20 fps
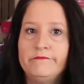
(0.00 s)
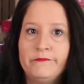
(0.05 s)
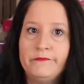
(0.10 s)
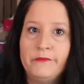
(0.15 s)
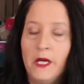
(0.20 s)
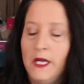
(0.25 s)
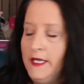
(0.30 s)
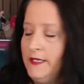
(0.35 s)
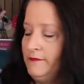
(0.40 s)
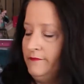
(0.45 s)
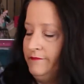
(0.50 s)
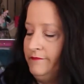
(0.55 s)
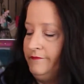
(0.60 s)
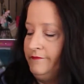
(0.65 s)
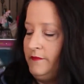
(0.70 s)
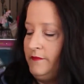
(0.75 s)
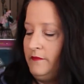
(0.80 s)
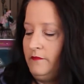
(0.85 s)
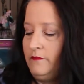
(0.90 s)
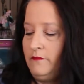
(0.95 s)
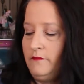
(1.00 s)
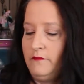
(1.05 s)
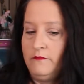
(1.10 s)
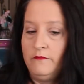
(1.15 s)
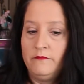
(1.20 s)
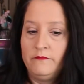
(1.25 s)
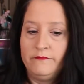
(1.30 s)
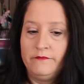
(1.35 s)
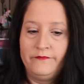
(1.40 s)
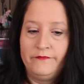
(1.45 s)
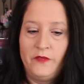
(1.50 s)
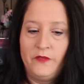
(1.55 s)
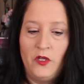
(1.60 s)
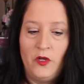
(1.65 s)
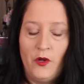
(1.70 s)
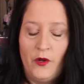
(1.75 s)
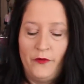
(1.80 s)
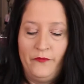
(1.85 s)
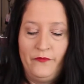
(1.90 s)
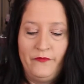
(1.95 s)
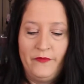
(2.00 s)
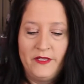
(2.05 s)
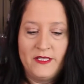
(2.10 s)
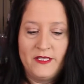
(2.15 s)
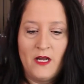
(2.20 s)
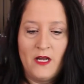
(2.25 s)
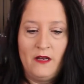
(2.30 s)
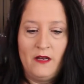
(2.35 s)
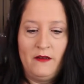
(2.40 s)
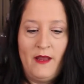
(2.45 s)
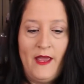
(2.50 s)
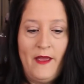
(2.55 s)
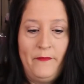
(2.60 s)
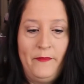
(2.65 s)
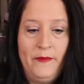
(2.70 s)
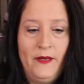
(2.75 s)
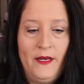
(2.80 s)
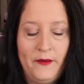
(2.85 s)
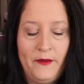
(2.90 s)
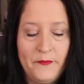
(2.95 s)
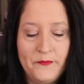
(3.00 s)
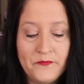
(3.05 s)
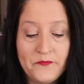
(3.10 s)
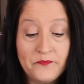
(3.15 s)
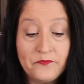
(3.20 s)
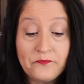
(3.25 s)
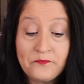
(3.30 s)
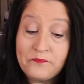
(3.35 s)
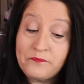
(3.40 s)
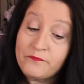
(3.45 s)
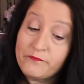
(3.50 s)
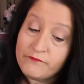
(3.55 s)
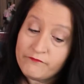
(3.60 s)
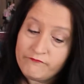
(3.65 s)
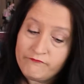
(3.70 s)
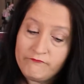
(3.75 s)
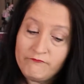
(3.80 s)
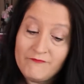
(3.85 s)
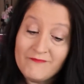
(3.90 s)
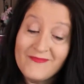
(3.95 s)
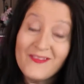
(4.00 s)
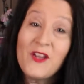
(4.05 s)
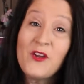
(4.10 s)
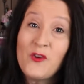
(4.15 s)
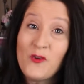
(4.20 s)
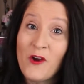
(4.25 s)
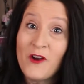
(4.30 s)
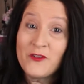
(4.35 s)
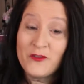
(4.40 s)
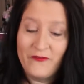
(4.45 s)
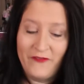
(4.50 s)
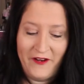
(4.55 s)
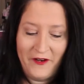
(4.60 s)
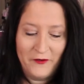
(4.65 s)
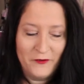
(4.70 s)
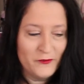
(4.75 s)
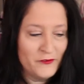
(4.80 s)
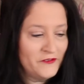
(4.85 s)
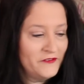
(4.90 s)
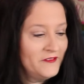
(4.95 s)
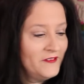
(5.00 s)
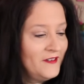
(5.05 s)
But, you know, it's not happening. Cross your fingers.